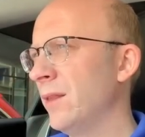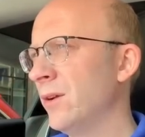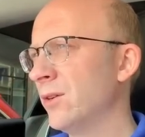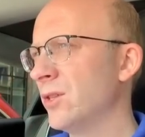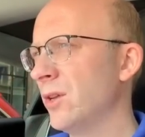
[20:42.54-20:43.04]

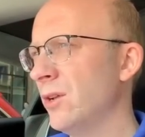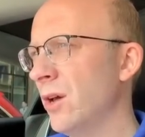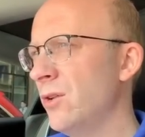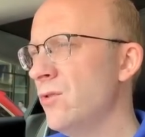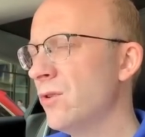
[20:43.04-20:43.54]
There's
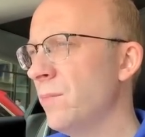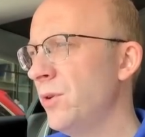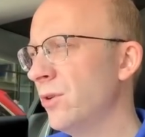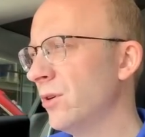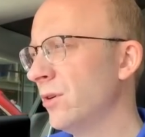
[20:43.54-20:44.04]
a new
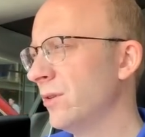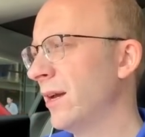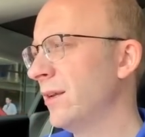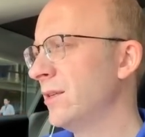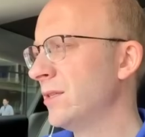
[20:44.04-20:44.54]
computer
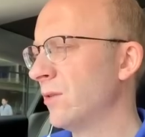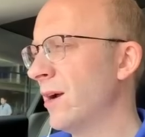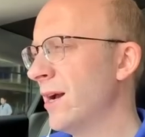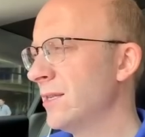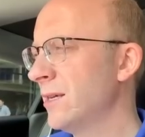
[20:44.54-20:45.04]
that is the
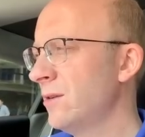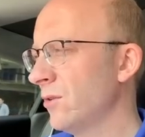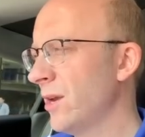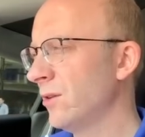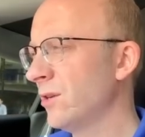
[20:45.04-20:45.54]
Ryzen.
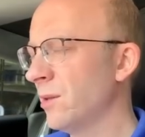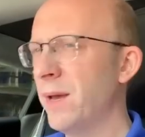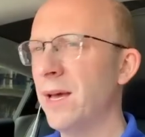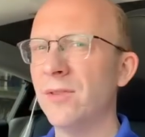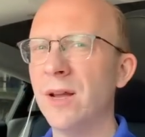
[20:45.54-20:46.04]
Okay, look at the
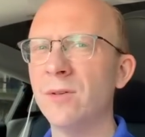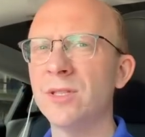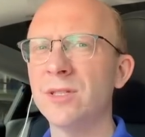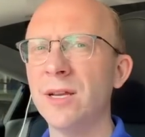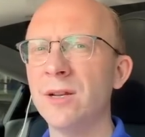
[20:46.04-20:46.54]
path now.
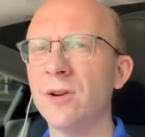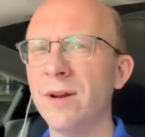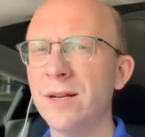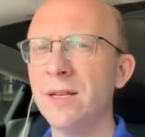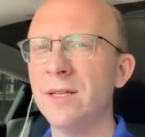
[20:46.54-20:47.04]
It's kind of
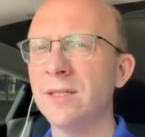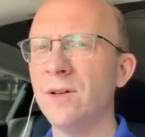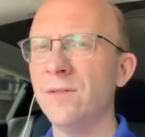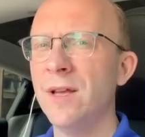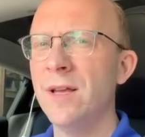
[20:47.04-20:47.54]
correcting
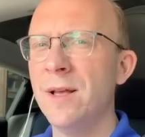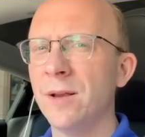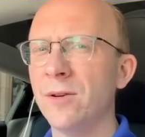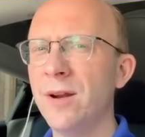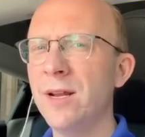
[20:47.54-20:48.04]
itself,
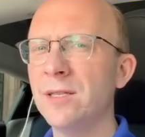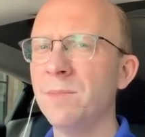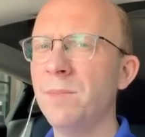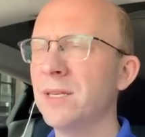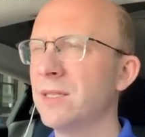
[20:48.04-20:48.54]
creating
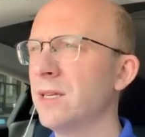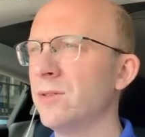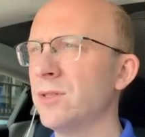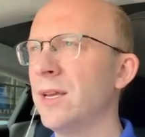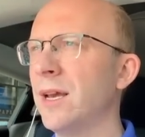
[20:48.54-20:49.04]
some mixed
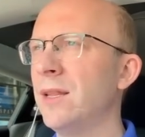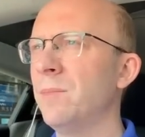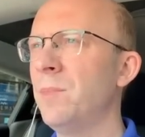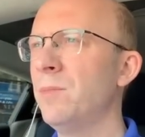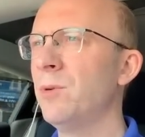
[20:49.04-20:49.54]
signals again.
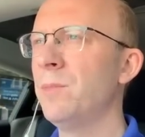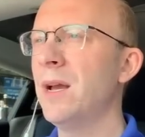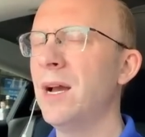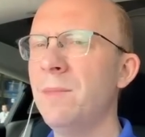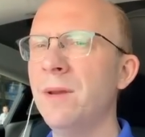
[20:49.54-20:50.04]
The people
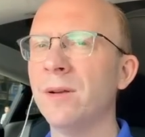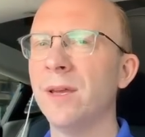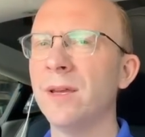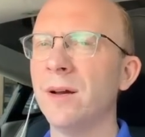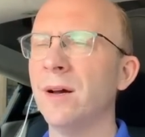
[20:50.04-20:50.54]
behind me
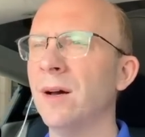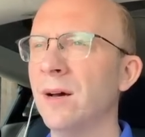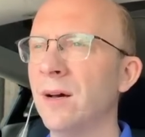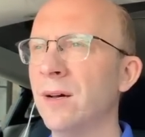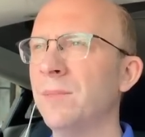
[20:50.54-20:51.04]
are like,
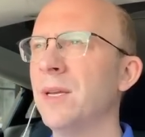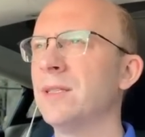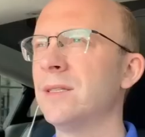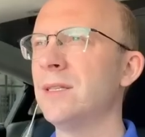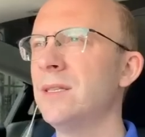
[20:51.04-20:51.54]
uh,
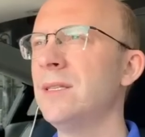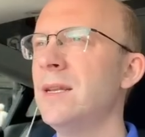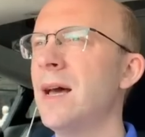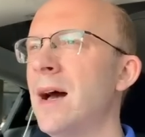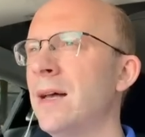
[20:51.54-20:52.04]
because this is
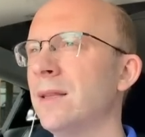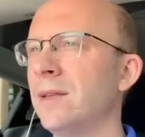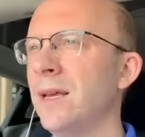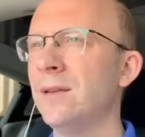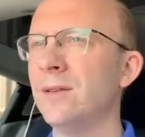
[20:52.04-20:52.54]
not
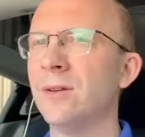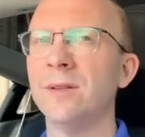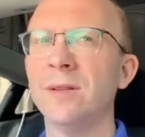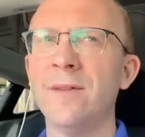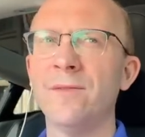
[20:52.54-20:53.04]
the lane to
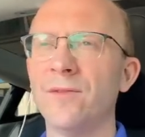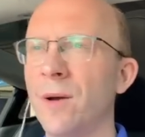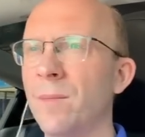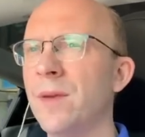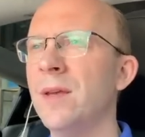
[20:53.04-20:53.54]
turn left
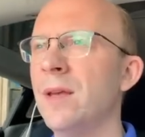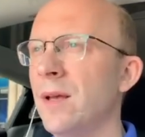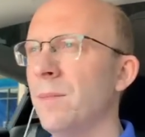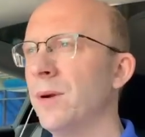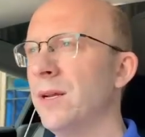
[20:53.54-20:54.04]
from
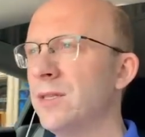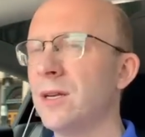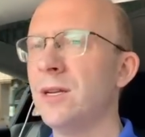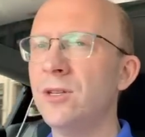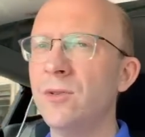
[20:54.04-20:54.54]
but
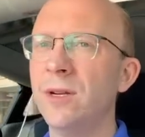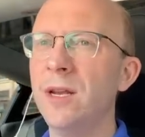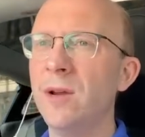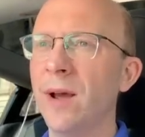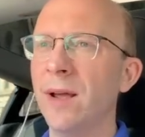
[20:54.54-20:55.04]
it's going to do it
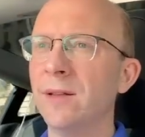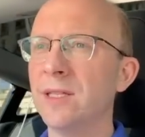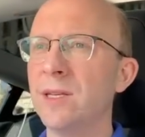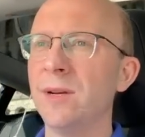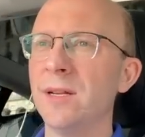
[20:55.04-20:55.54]
anyway.
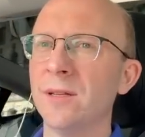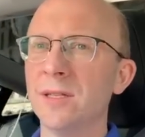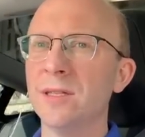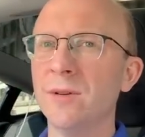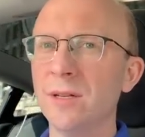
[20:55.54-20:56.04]
Let's see what it
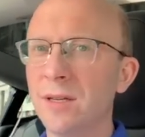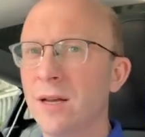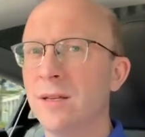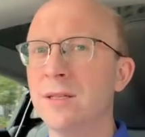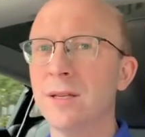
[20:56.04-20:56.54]
see what it
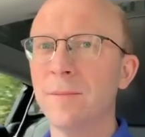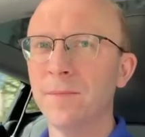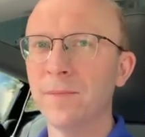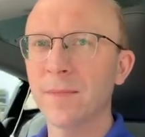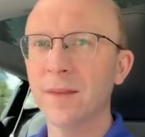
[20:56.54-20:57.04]
does.
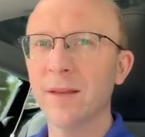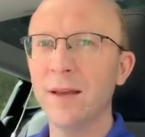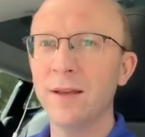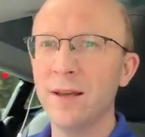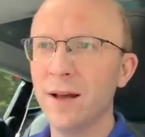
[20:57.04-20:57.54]

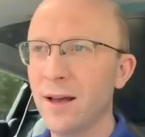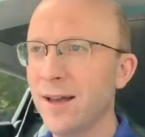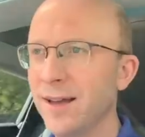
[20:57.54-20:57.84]
Okay, yeah,